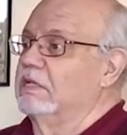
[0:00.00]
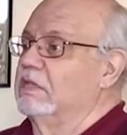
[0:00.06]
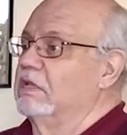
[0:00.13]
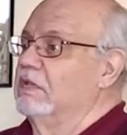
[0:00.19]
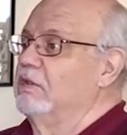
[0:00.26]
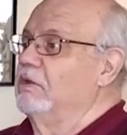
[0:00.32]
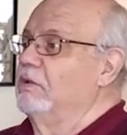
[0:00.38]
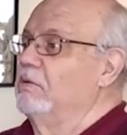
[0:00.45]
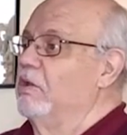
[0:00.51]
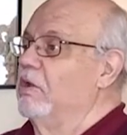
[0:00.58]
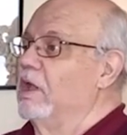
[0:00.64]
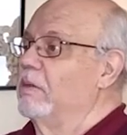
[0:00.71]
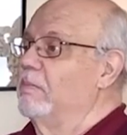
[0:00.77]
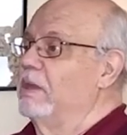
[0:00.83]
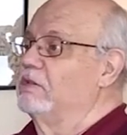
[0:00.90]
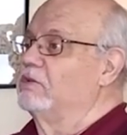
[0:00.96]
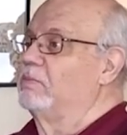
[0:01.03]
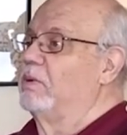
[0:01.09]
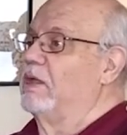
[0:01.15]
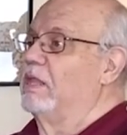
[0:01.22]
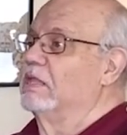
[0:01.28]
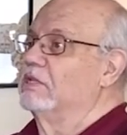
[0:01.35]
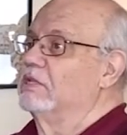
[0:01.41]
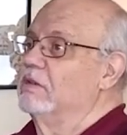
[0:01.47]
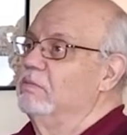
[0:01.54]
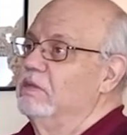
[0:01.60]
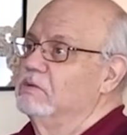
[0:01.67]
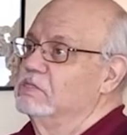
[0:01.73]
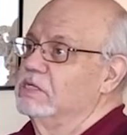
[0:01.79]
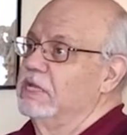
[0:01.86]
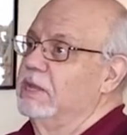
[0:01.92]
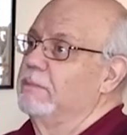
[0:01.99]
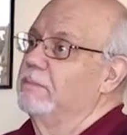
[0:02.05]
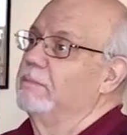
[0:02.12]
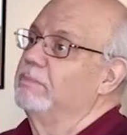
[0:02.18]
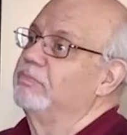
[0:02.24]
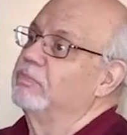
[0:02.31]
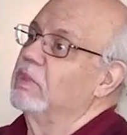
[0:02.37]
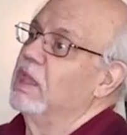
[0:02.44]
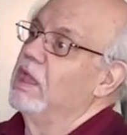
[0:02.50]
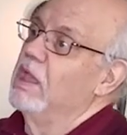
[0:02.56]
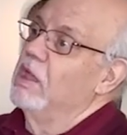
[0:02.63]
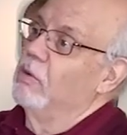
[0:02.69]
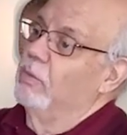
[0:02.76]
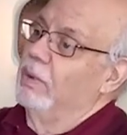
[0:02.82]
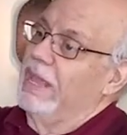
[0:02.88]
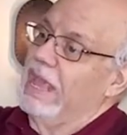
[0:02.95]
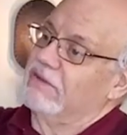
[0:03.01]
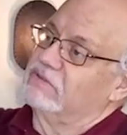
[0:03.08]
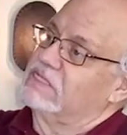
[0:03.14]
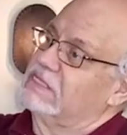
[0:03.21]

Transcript: at the New York Metropolitan Museum. We have